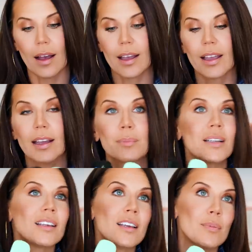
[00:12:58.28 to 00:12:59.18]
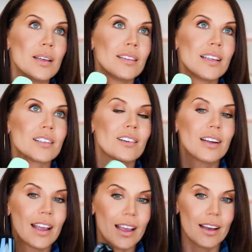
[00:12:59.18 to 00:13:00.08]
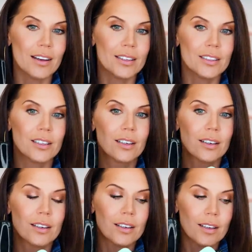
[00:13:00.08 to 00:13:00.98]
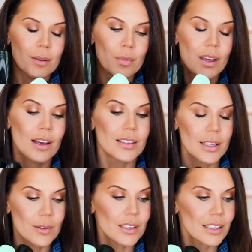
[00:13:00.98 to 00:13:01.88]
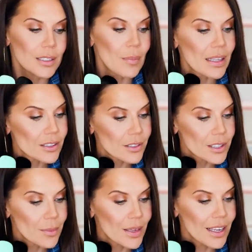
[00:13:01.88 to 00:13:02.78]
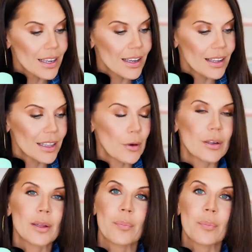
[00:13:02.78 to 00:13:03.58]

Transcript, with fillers: I had been keeping these on hand because they were sentimental to me and they were in the